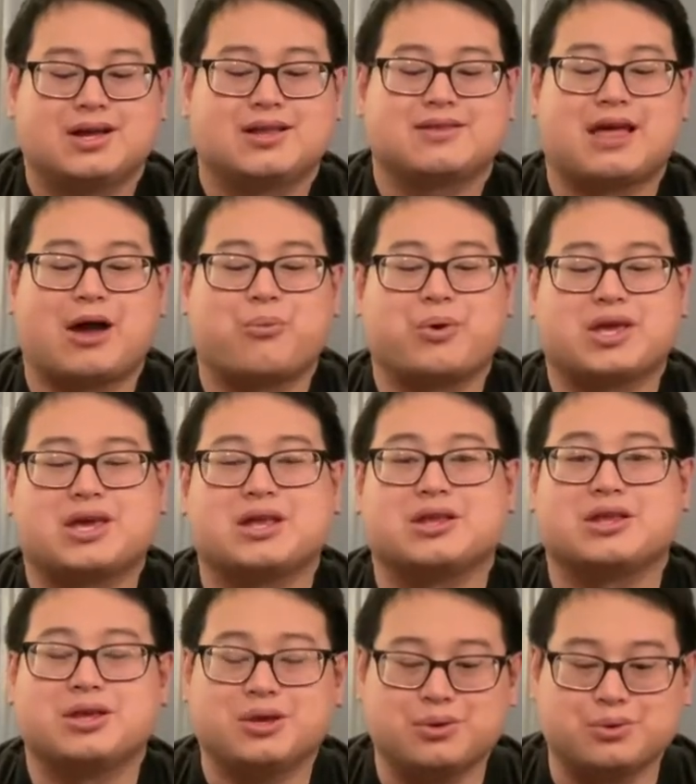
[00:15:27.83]
that we
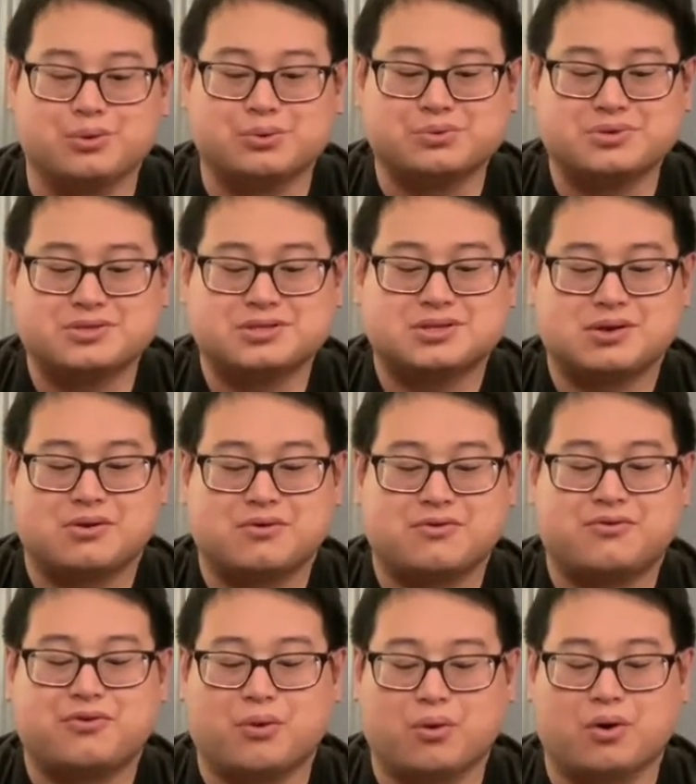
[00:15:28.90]
can use
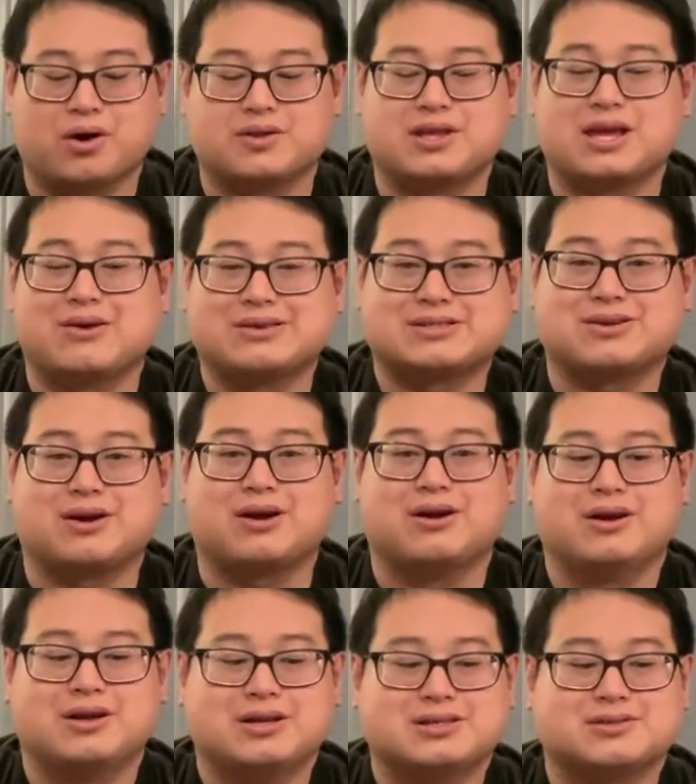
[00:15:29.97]
for the EOS R.
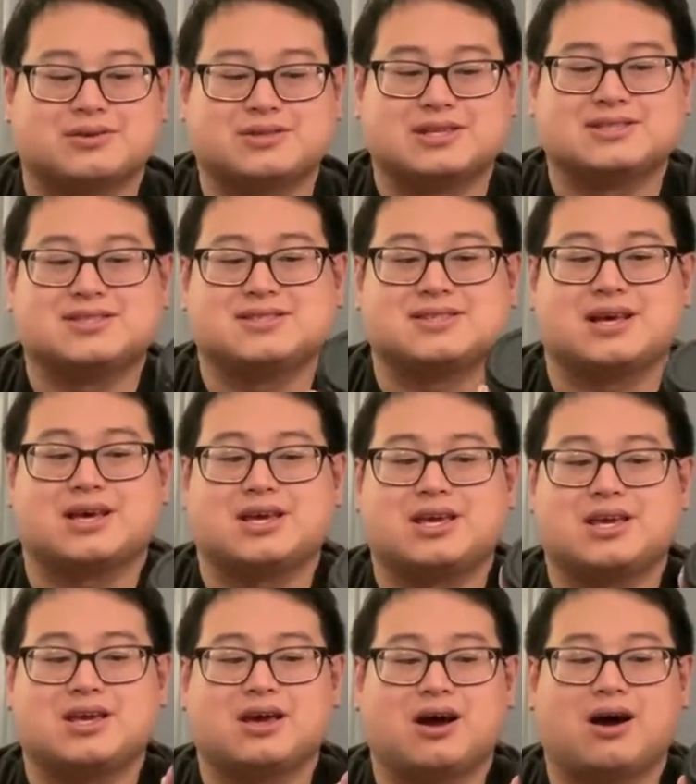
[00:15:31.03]
So this is a
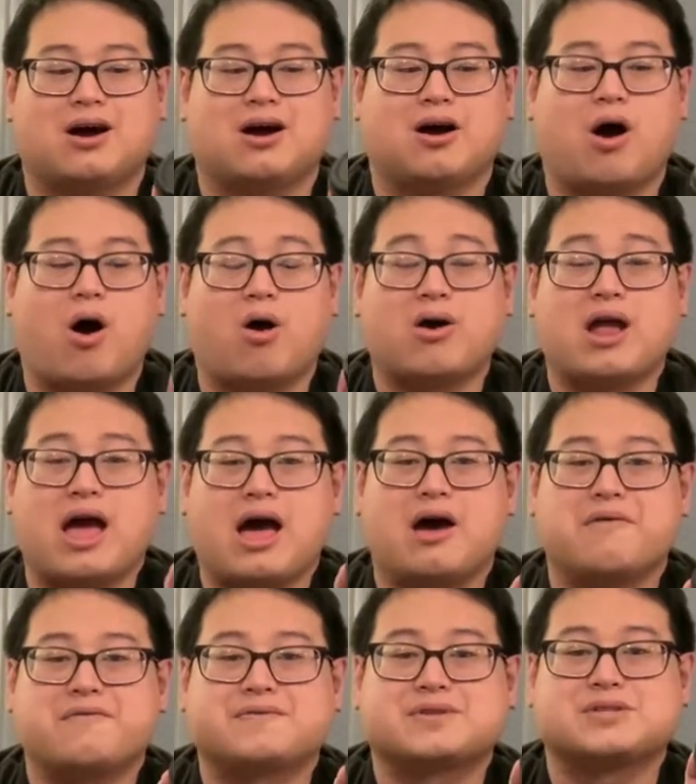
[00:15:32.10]

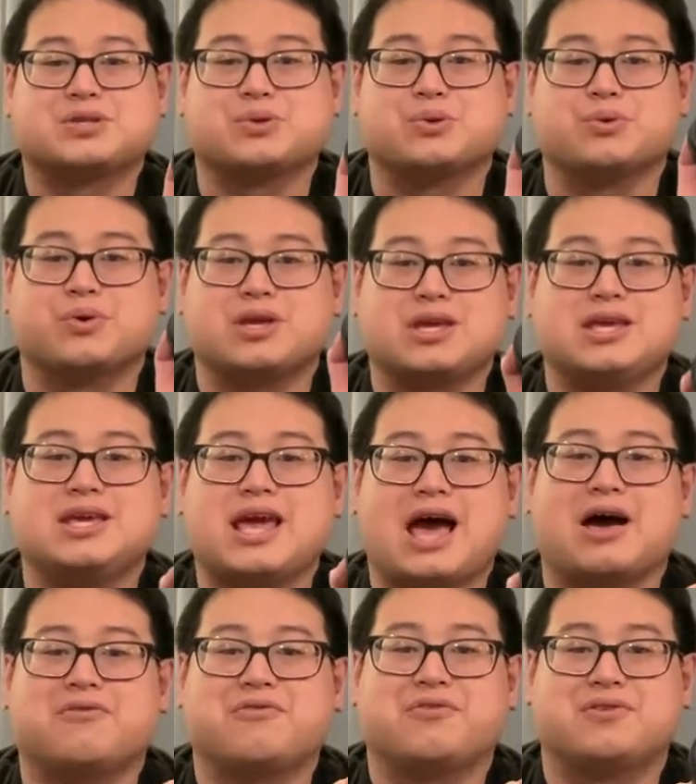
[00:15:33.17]
RF to
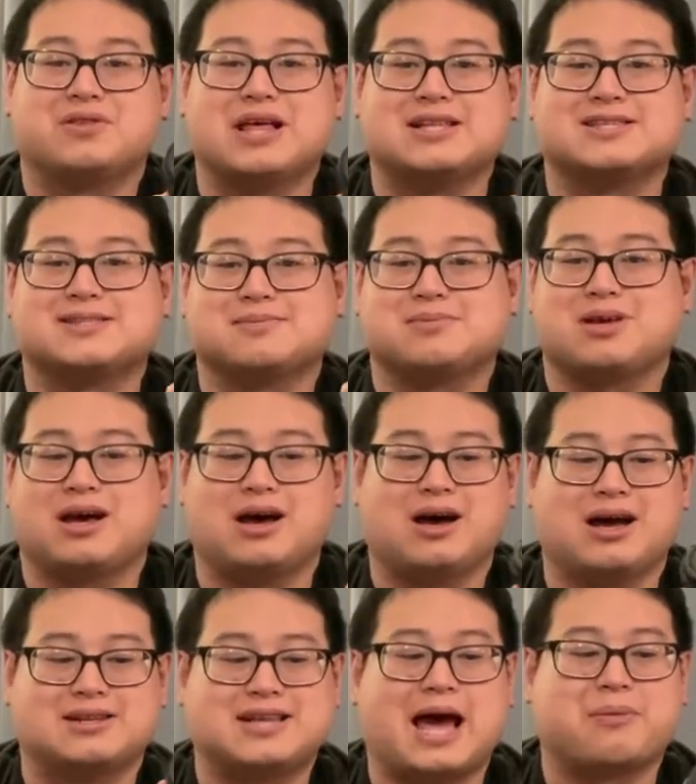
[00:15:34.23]
EF lens
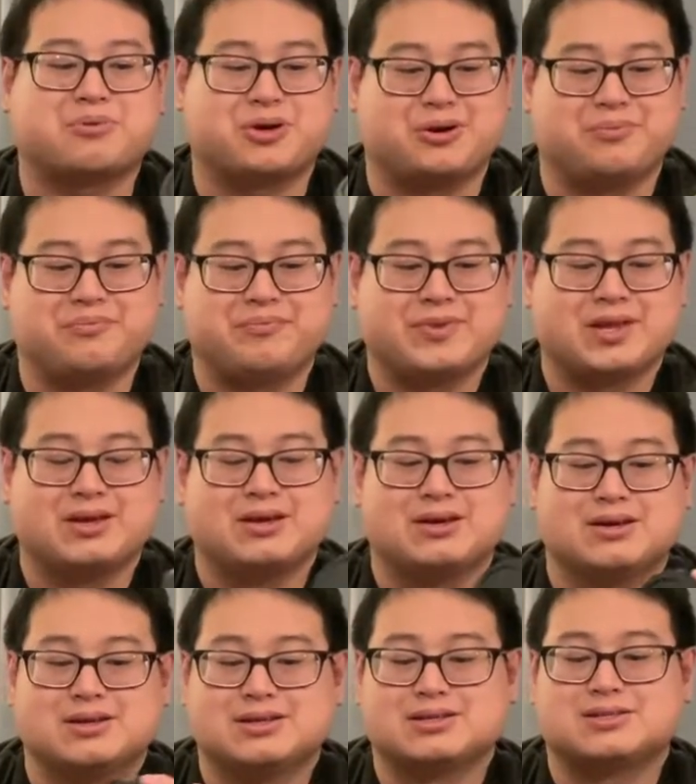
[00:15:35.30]
adapter.
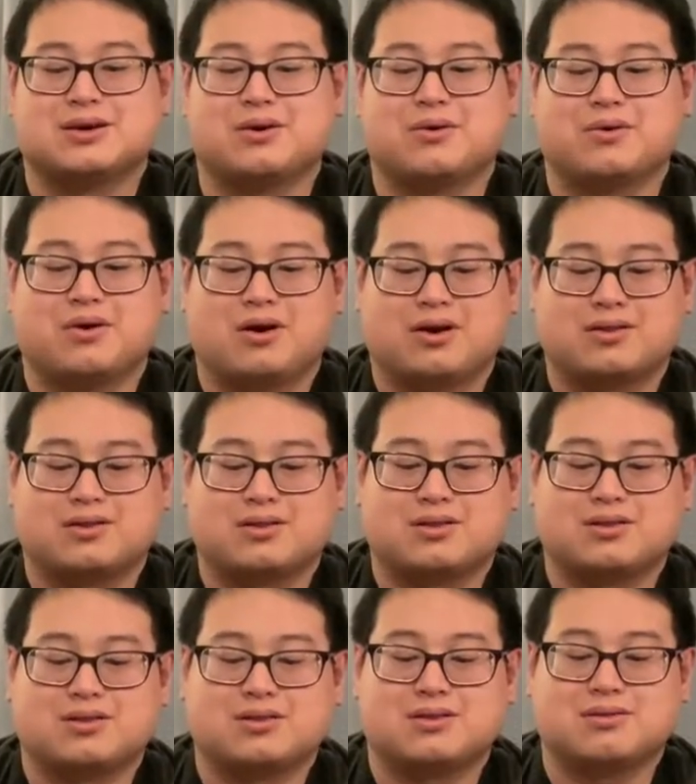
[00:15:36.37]
So
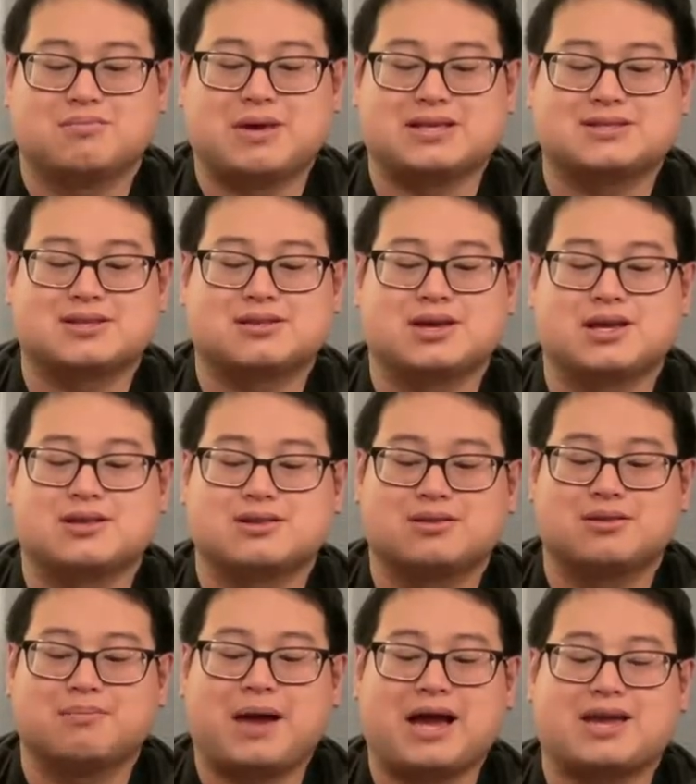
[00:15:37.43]
basically
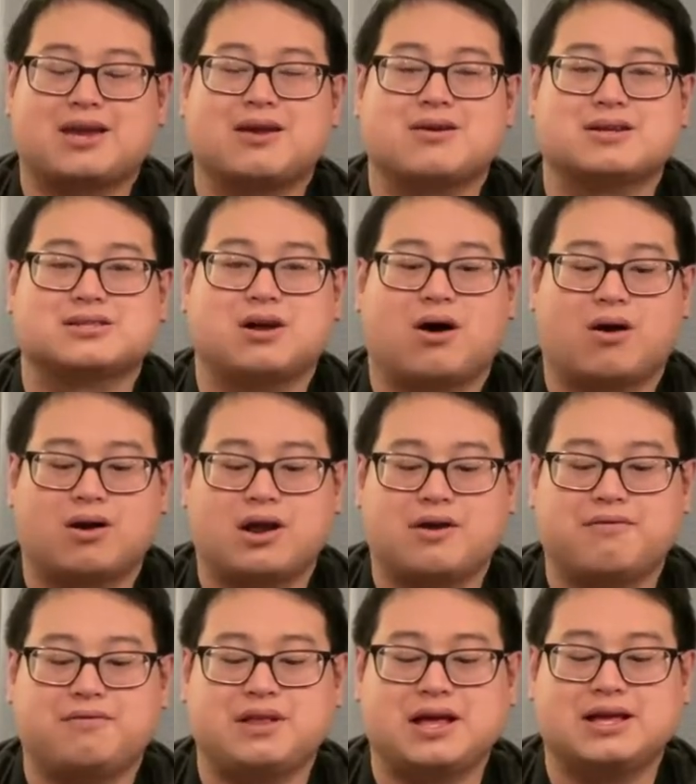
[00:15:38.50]
the back here is the
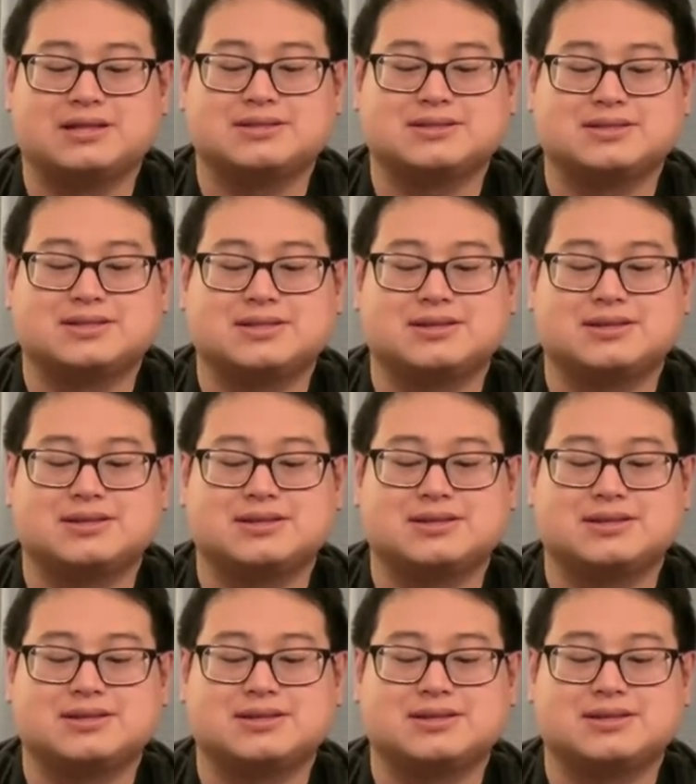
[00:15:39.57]
RF lens